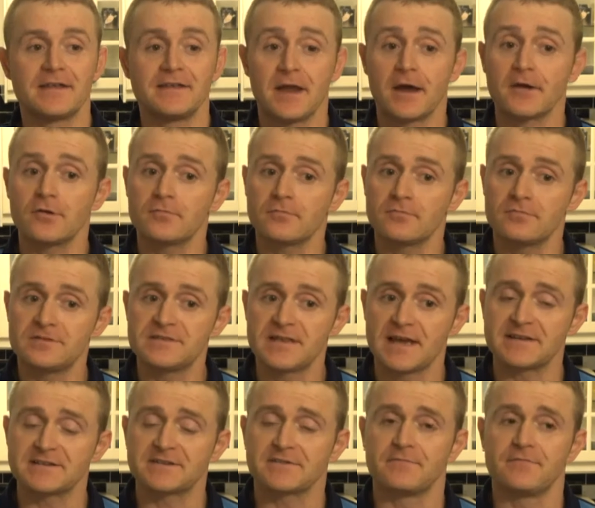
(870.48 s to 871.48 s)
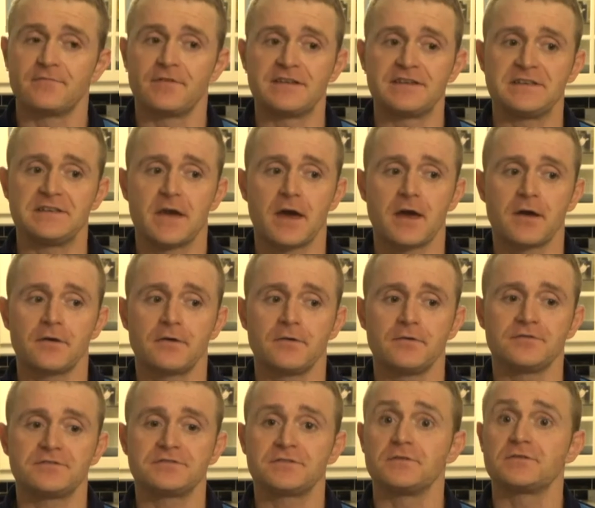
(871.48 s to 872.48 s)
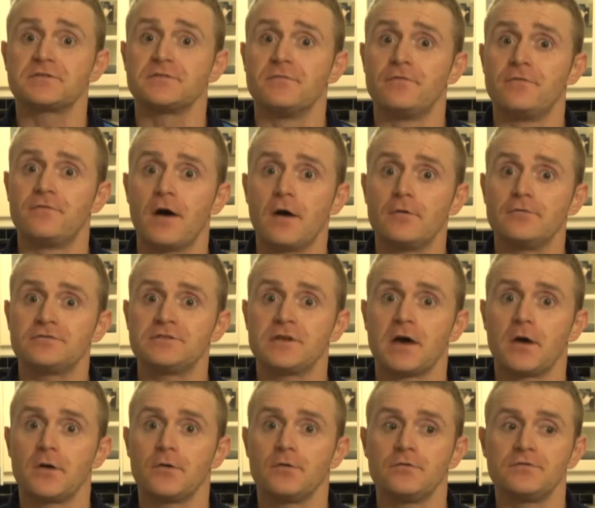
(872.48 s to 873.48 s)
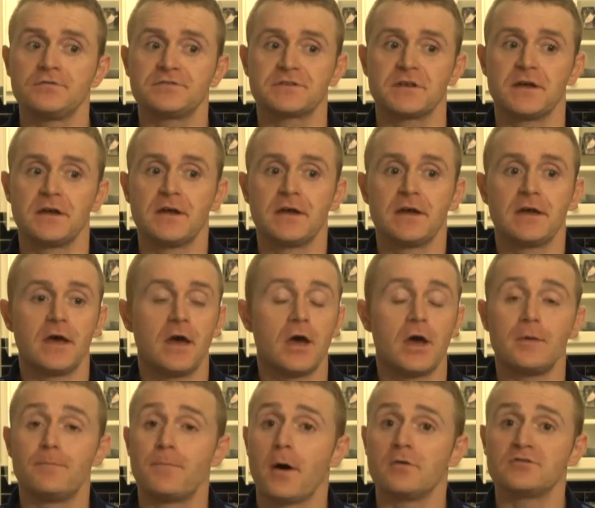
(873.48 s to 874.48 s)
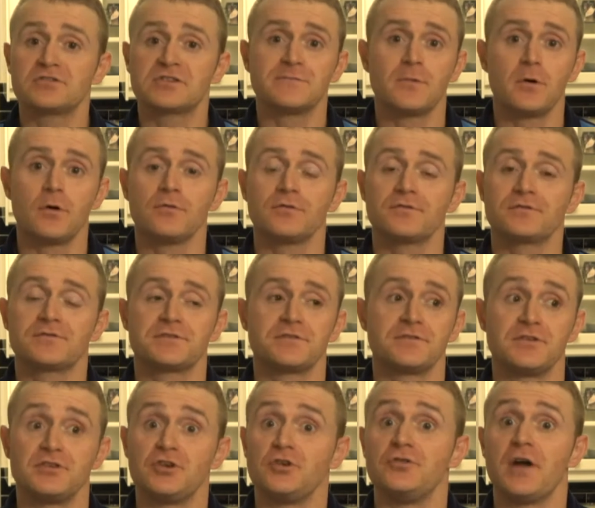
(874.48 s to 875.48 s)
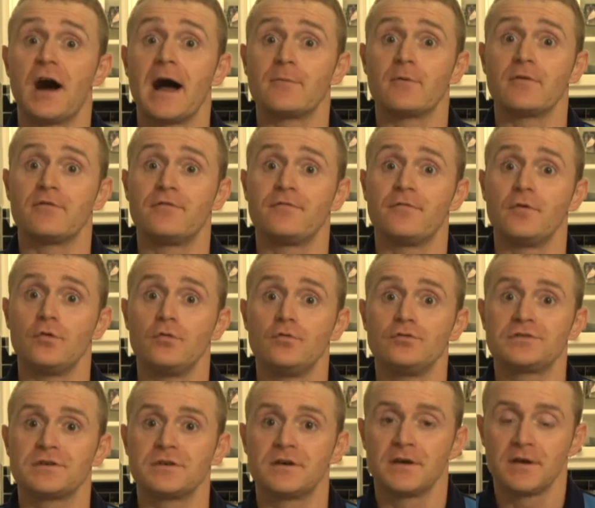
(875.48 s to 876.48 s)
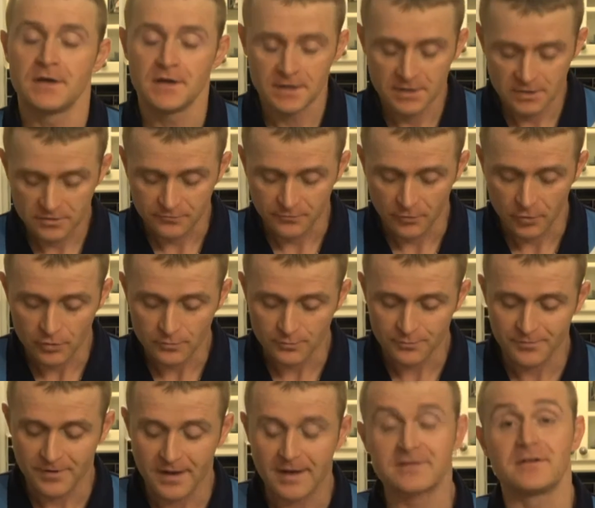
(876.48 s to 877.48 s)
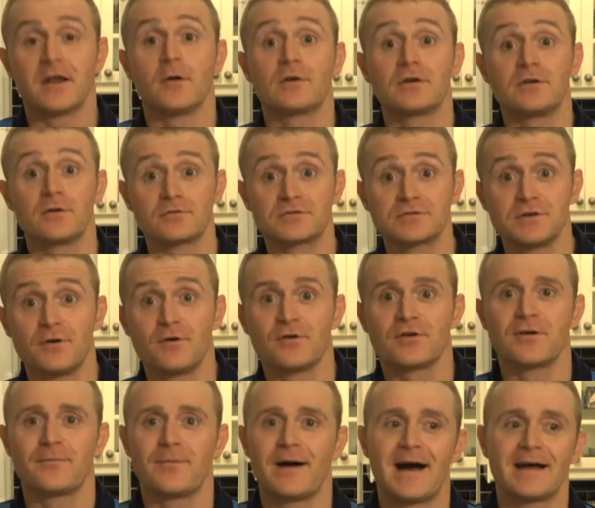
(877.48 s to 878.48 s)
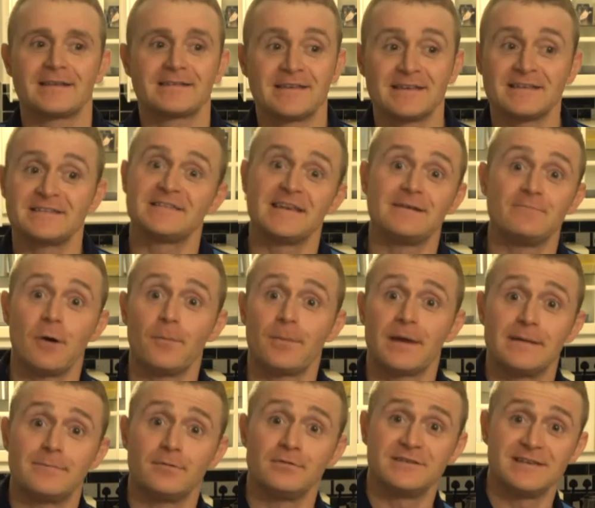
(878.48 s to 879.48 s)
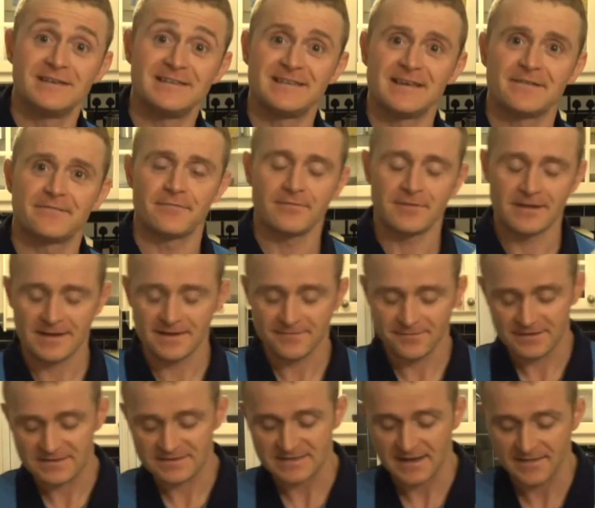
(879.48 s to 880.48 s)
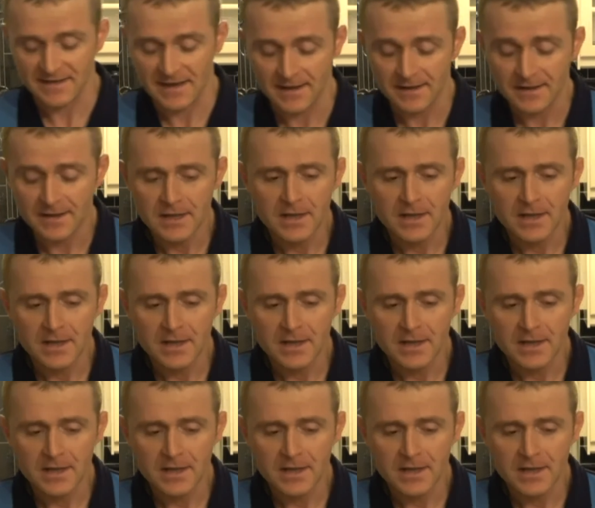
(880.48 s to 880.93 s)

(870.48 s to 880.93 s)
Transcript: you know, take some videos, do some photos, uh, post them all to the Unite With Food group, and you know, we can all talk about it, see what people did differently, things like that.